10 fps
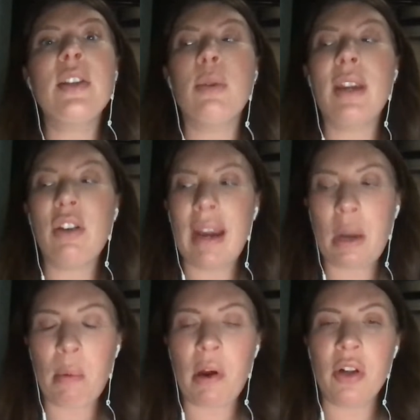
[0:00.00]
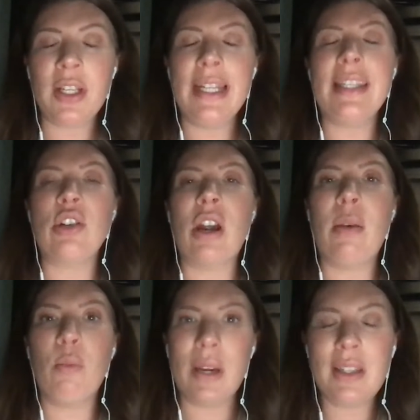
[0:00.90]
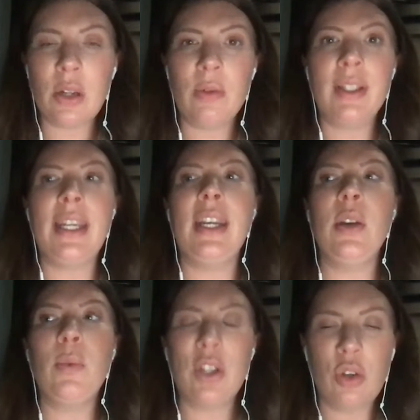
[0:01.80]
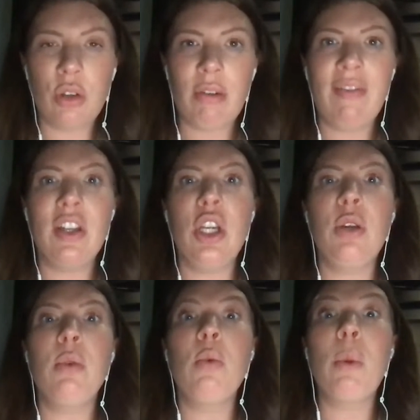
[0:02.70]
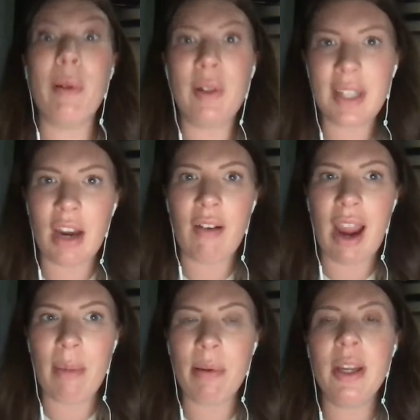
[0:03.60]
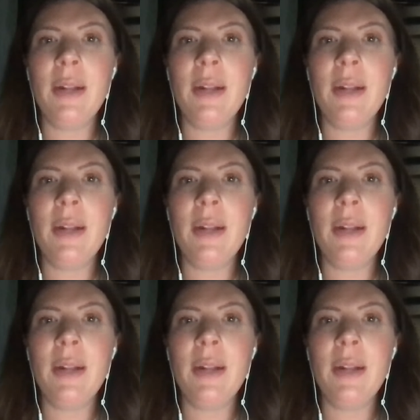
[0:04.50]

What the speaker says: So we created a product on Instagram, we sold it, we took the revenue, we built our app.